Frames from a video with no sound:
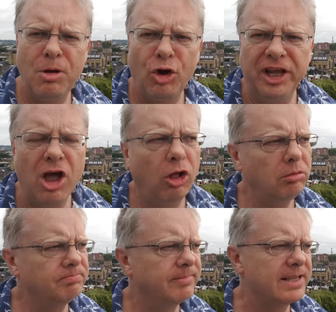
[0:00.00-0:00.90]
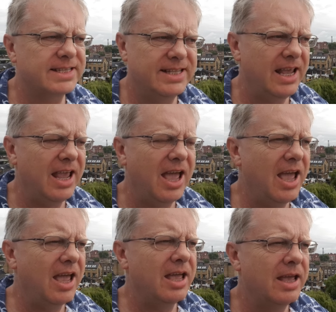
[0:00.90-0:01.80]
Morning all. It's
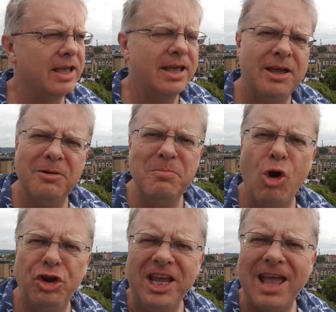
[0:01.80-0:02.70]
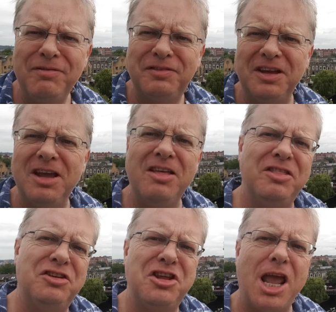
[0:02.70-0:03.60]
the morning after
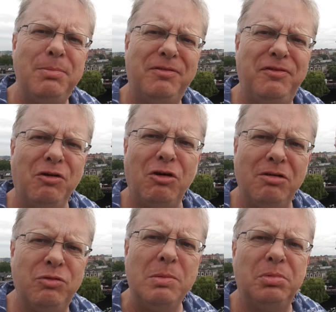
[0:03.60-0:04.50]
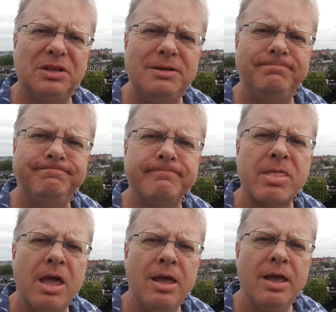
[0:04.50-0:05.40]
the day before of Wimbledon.
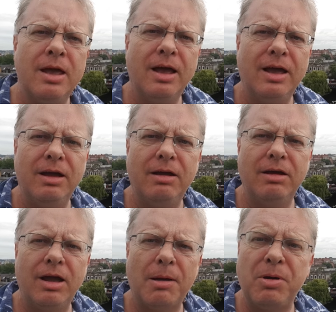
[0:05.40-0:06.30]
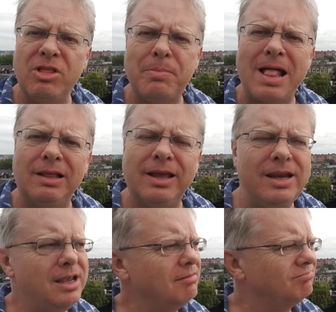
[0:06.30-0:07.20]
Up on the
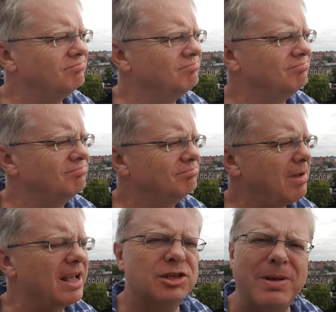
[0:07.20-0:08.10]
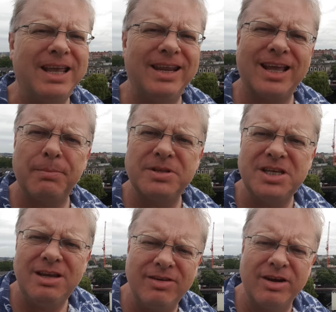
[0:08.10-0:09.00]
balcony, Anne's making a cup of
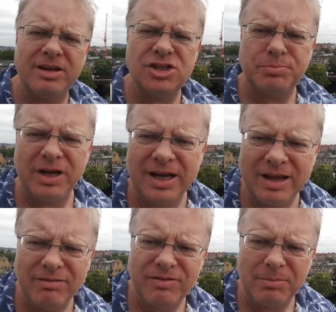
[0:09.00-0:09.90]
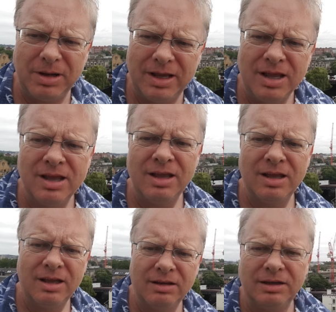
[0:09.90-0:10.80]
tea. Very nice, she's bringing it out, fair play.
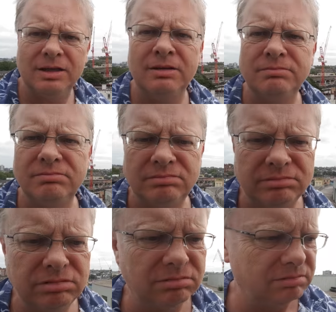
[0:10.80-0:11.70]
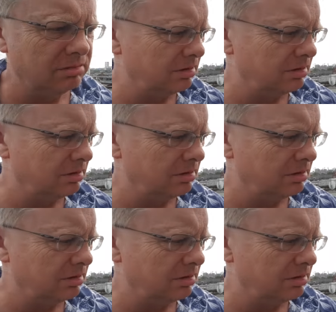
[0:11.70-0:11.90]
Hang on. Ooh.